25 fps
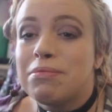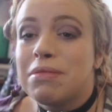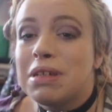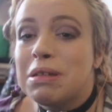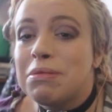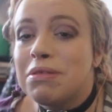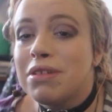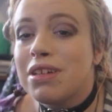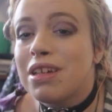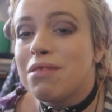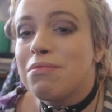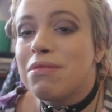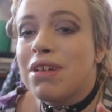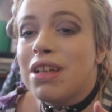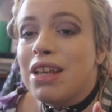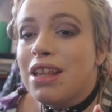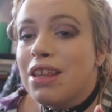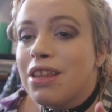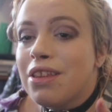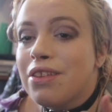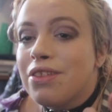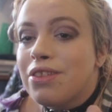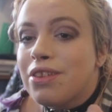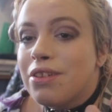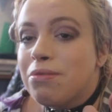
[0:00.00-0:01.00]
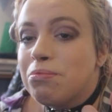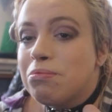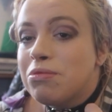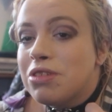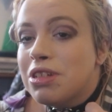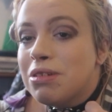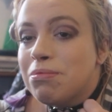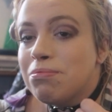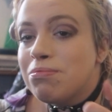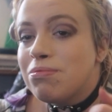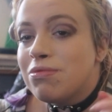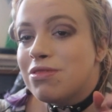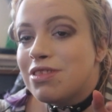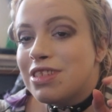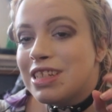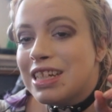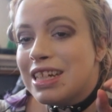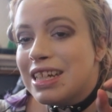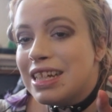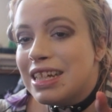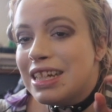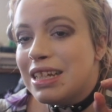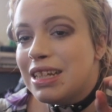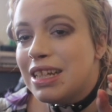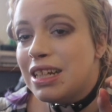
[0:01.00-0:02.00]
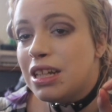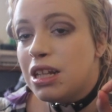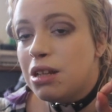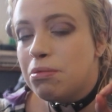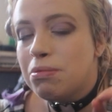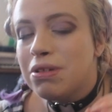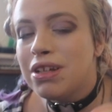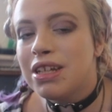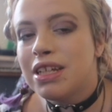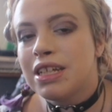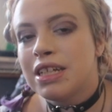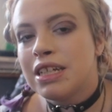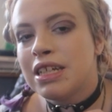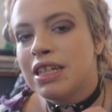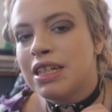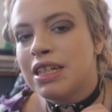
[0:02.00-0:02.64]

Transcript: maybe give me a little thumbs up. Tickle it a little bit.